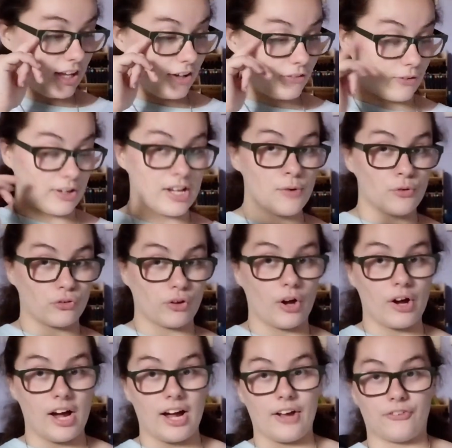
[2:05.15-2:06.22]
So he was
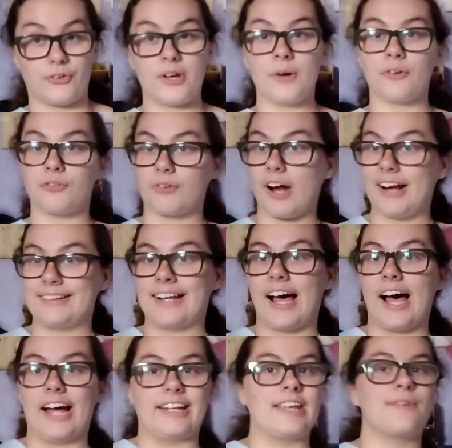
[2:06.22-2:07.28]
riding
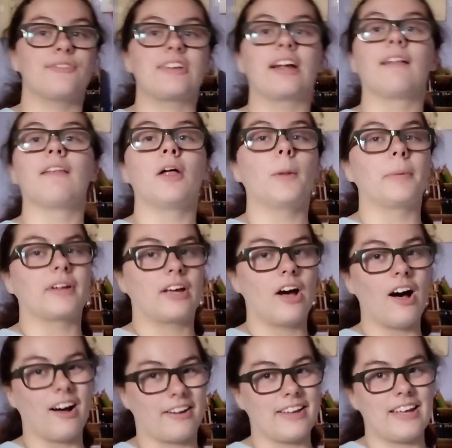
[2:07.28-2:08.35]
high, and he was getting a little bit
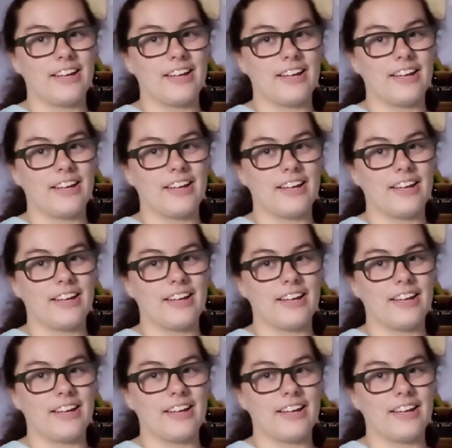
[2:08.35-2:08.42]
cocky.